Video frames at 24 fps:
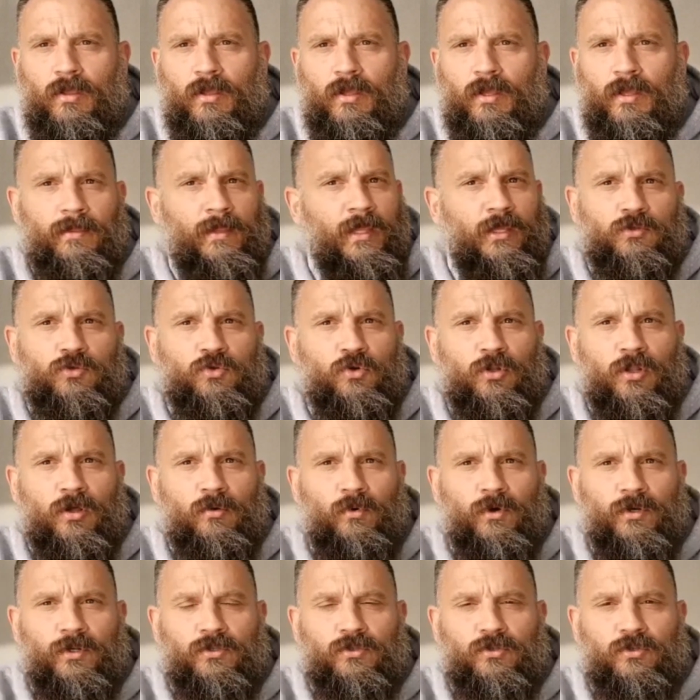And that's all I
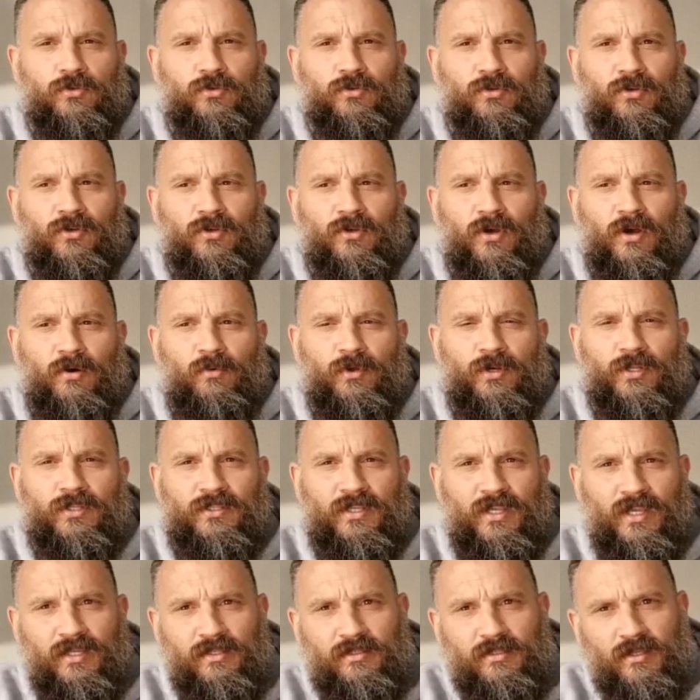wanted to do. I wanted
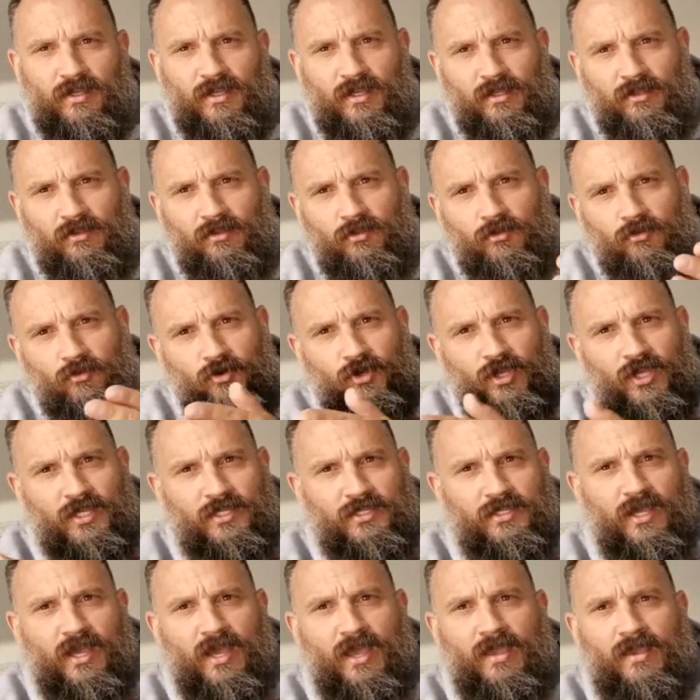to enter in through
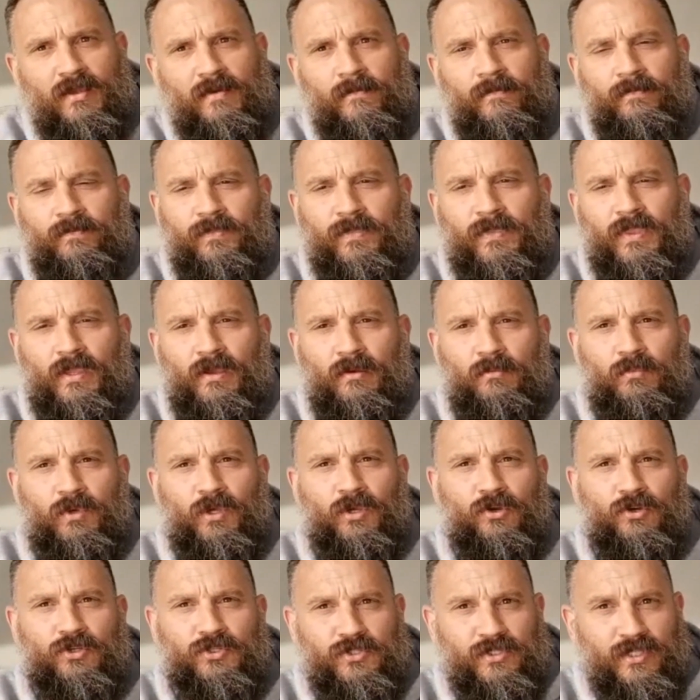his gate,
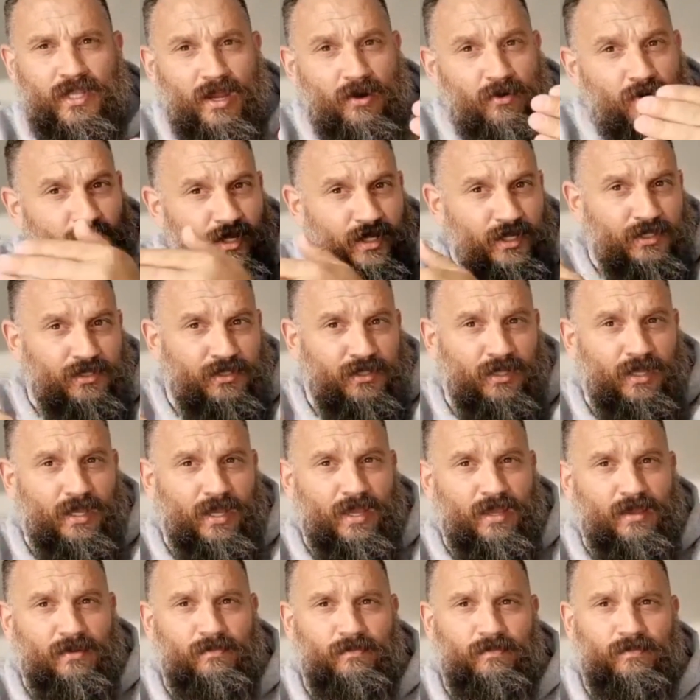because narrow is the
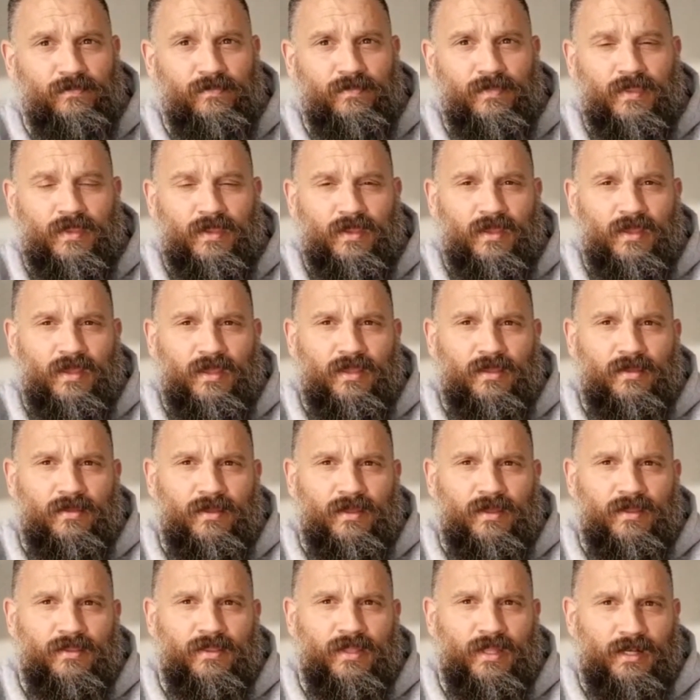gate
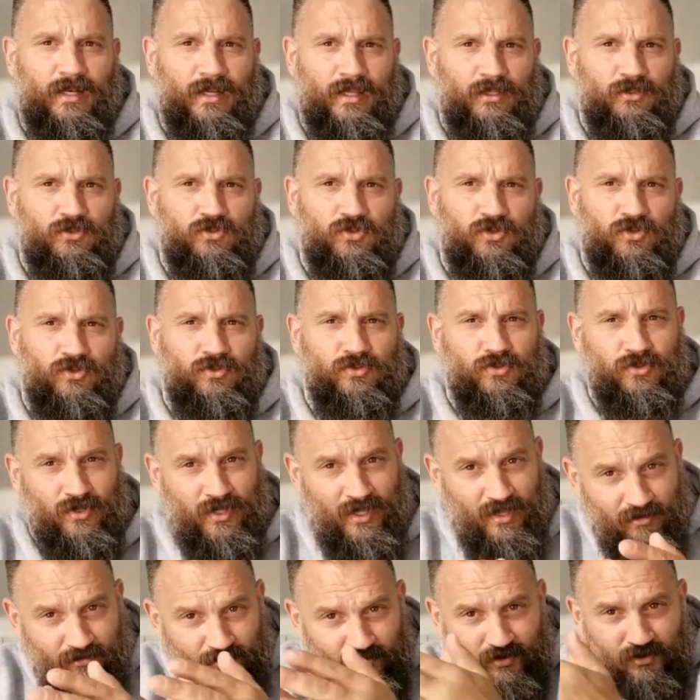that leads you to
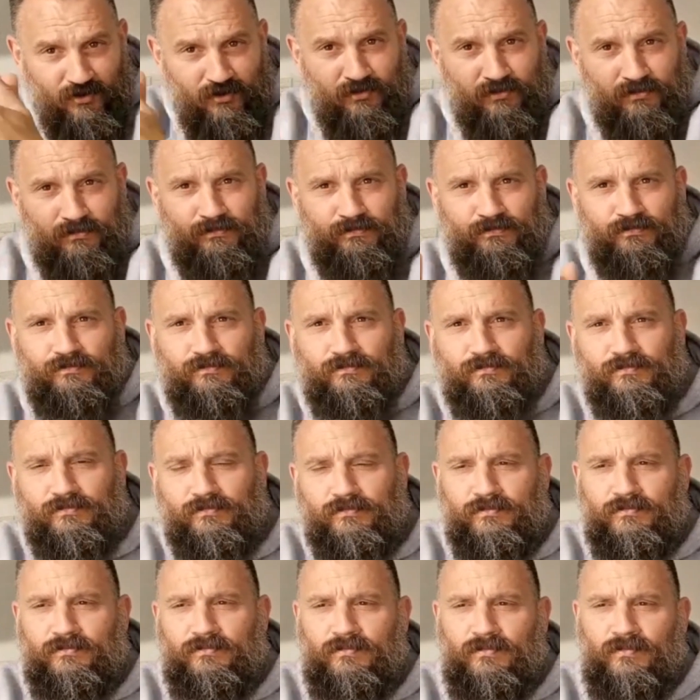heaven,
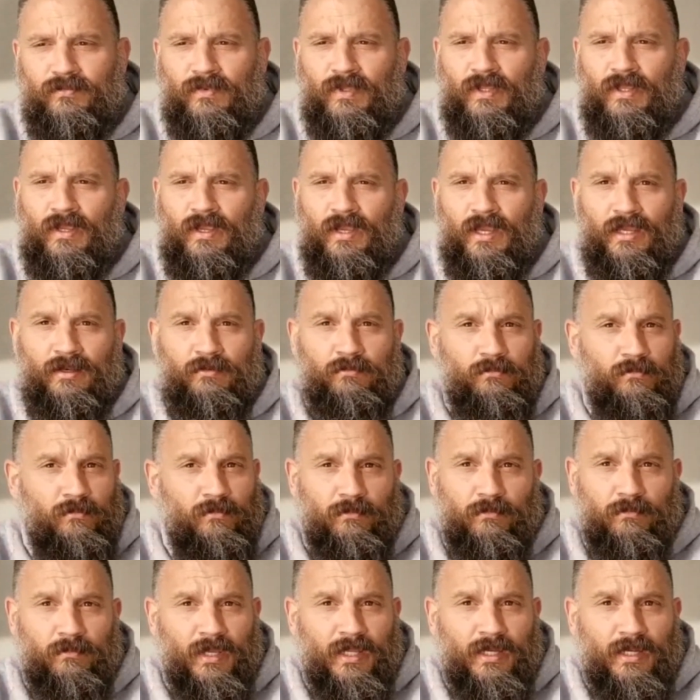and
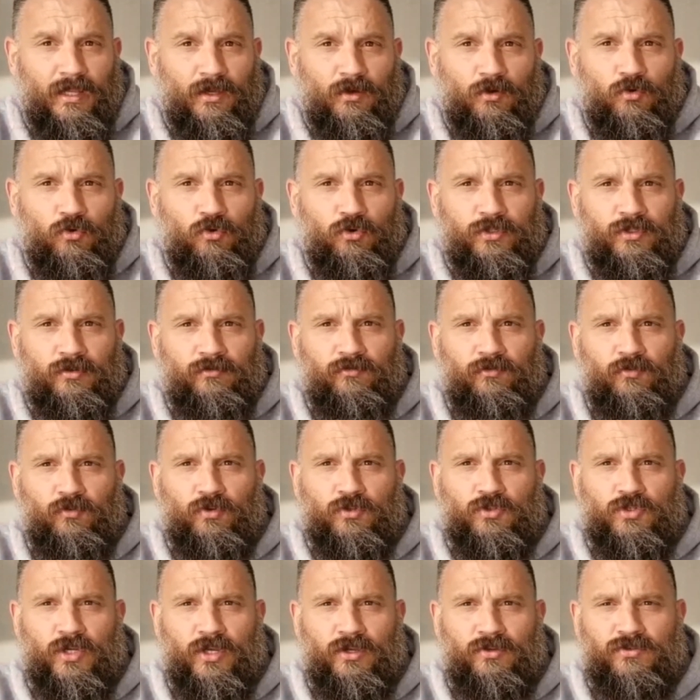many are called and few are
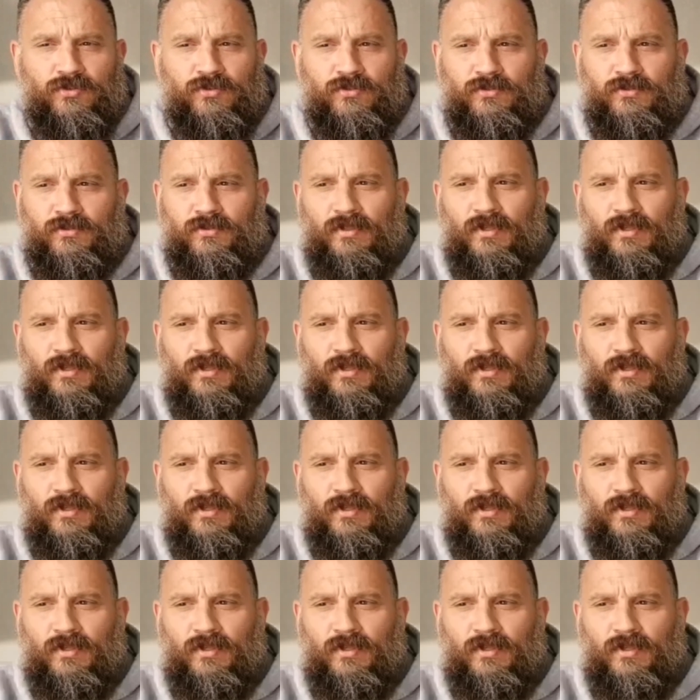chosen.